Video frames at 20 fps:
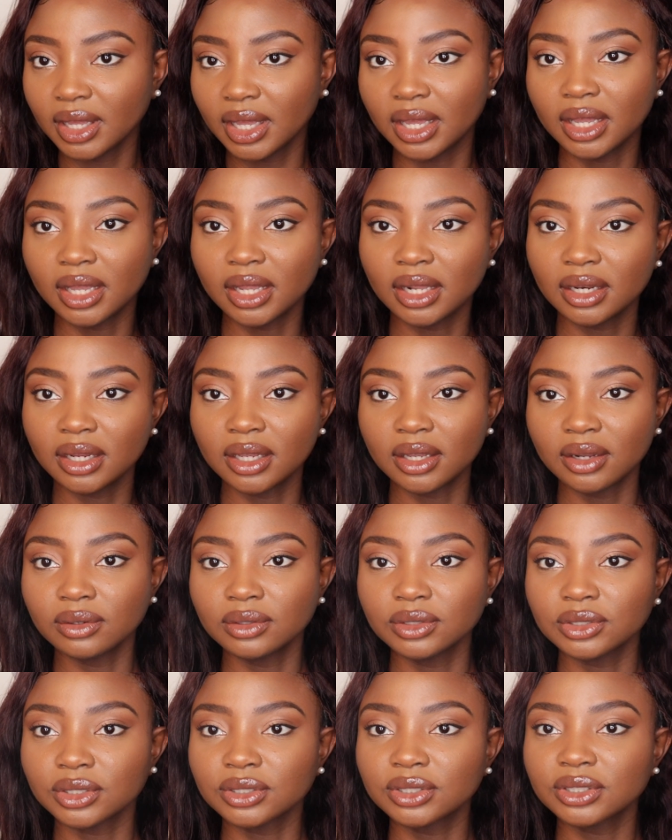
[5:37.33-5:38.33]
and it'll
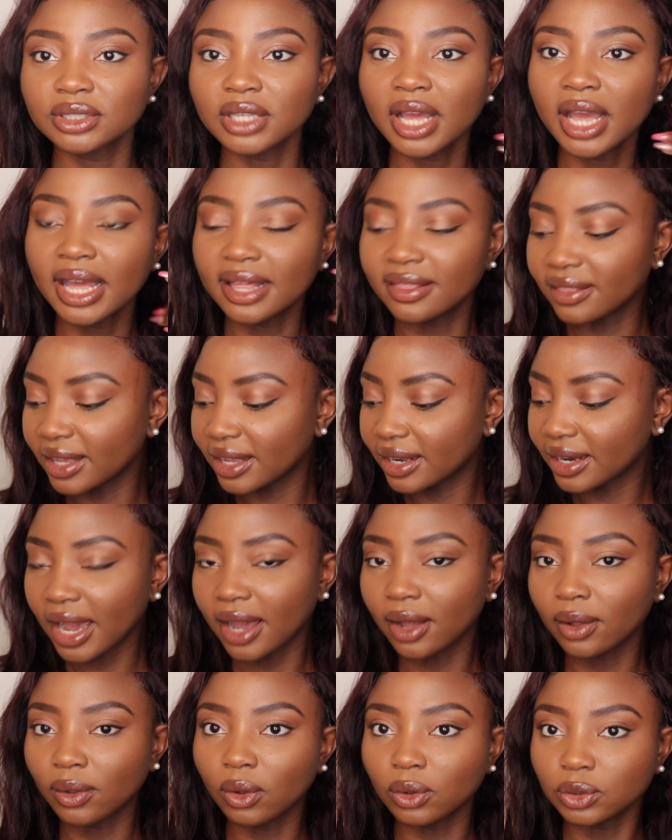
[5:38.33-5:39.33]
just, and then
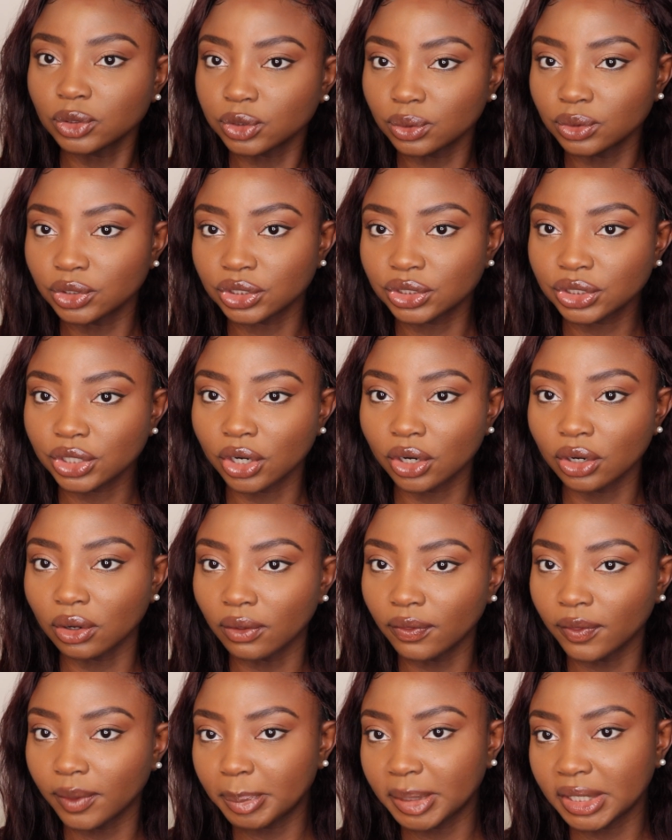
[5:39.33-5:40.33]
I'll also just
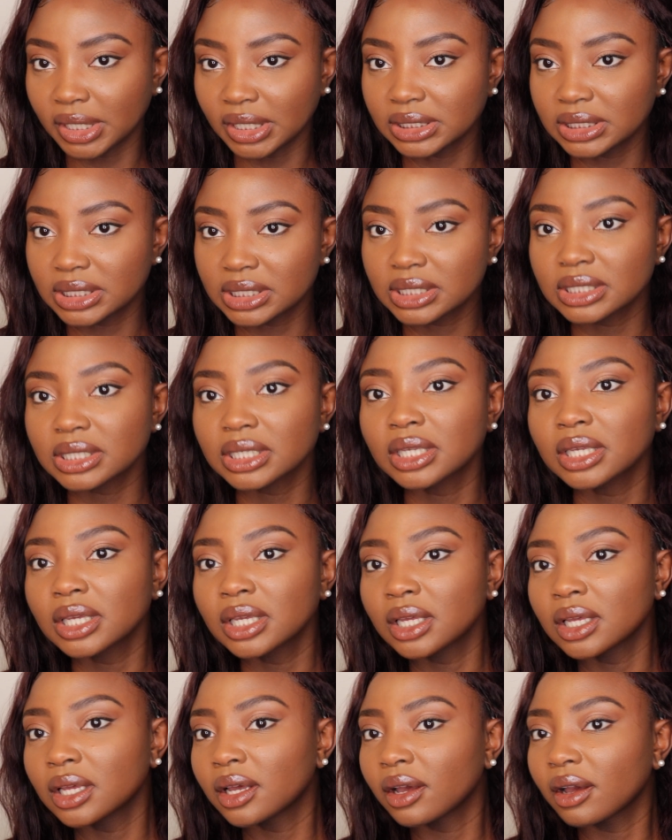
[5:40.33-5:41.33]
curl the piece
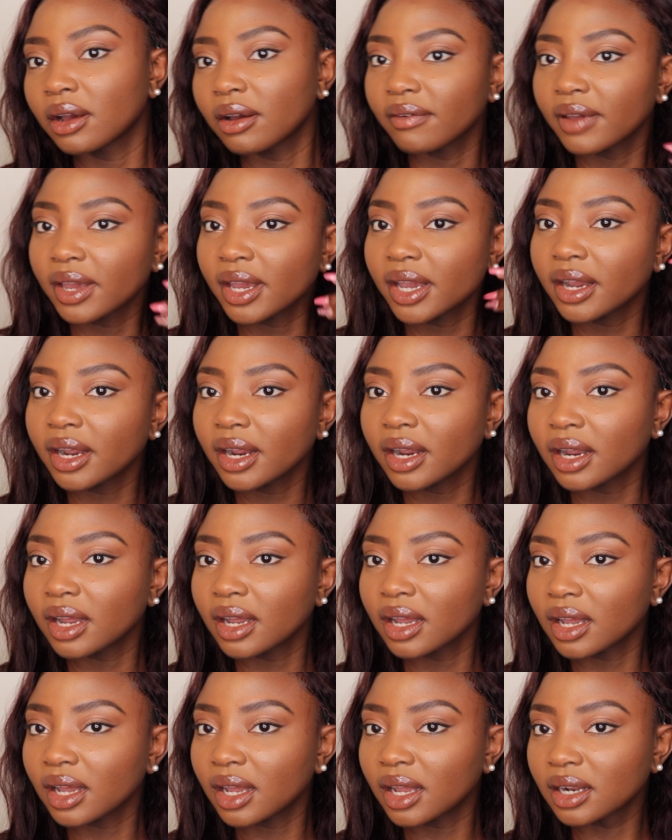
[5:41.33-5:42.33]
of hair,
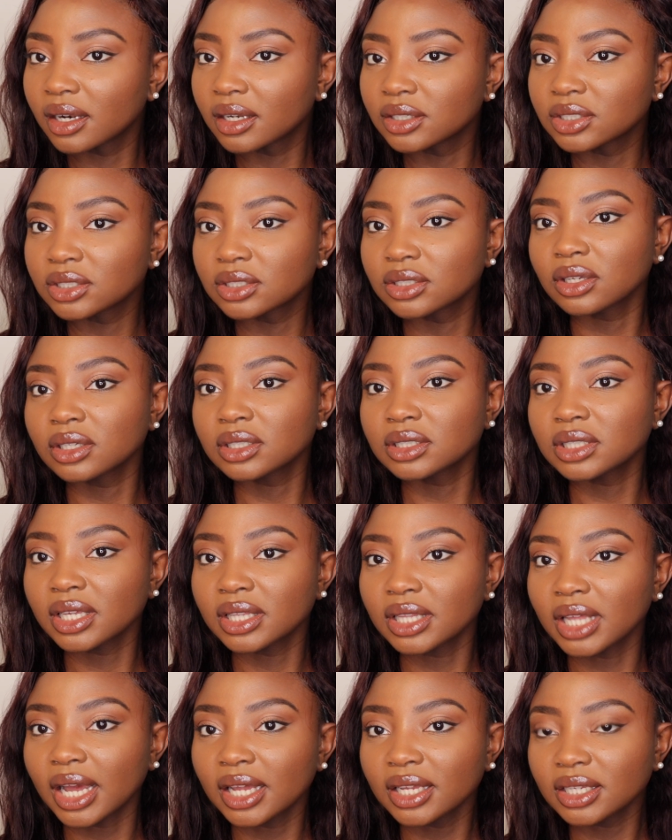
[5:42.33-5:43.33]
and it just looks
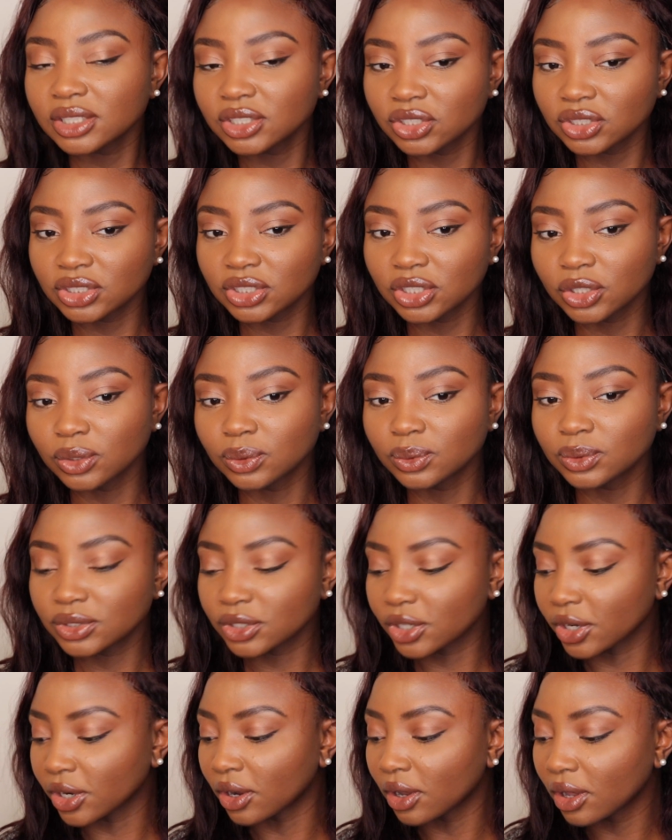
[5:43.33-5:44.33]
like that. It's just a
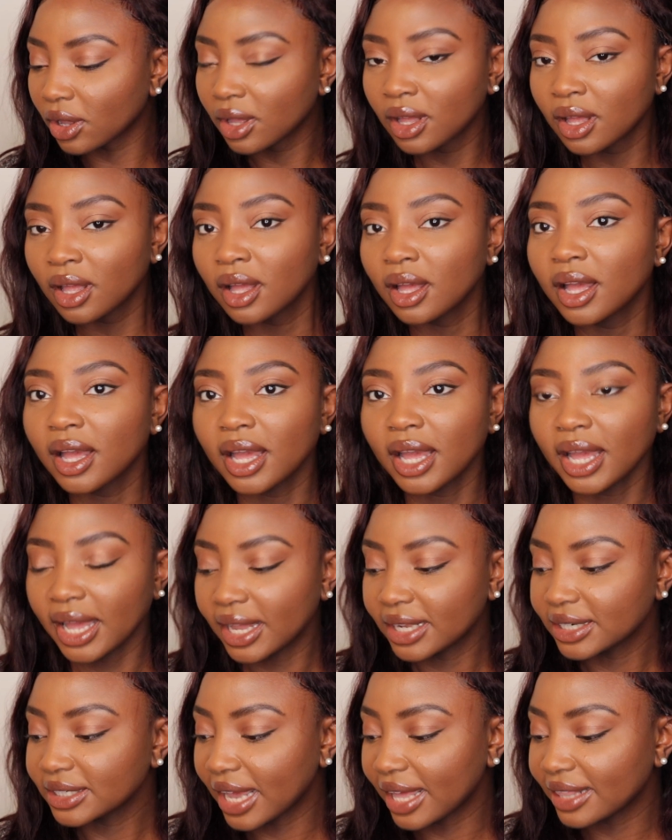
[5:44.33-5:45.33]
loose curl.
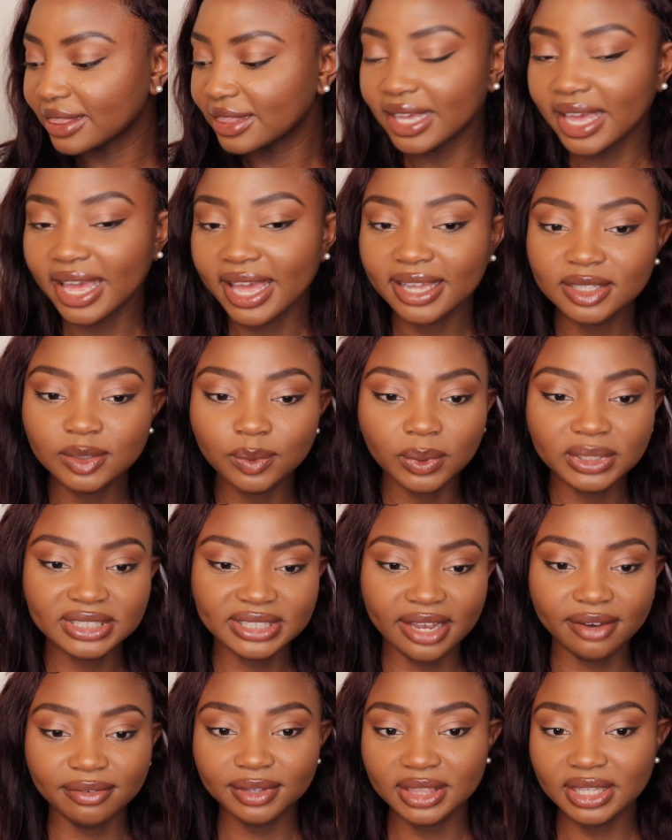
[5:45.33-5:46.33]
And at the end,
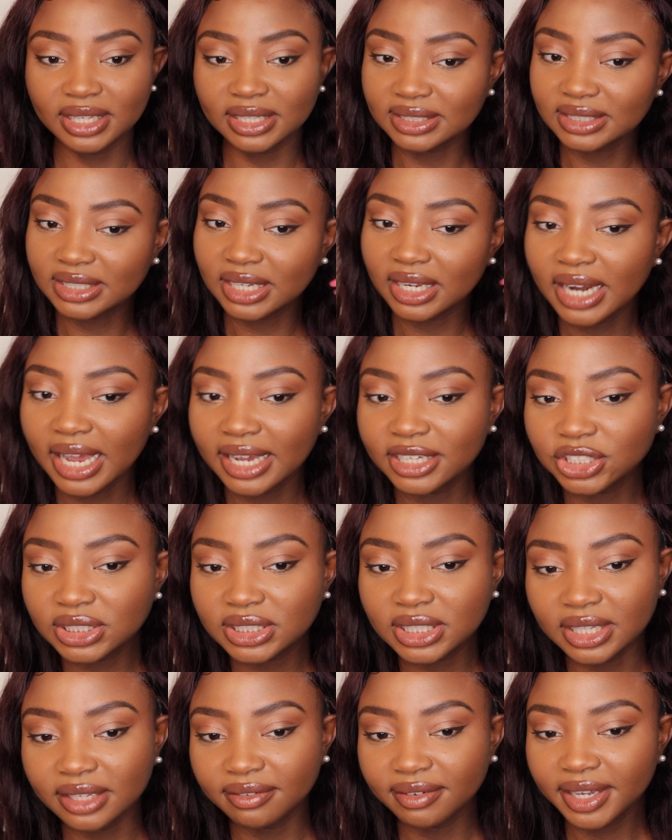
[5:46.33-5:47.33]
once everything is done, I
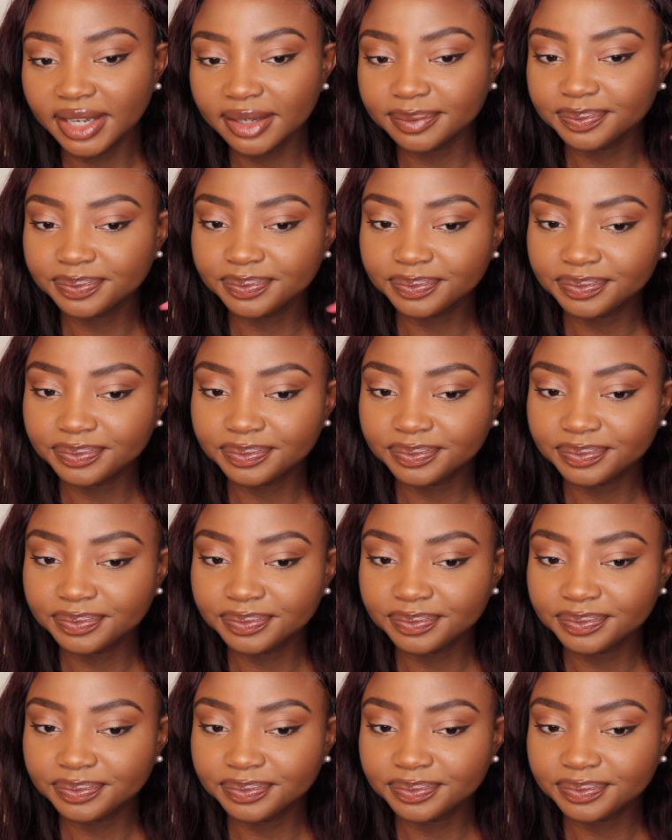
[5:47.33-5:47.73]
just leave it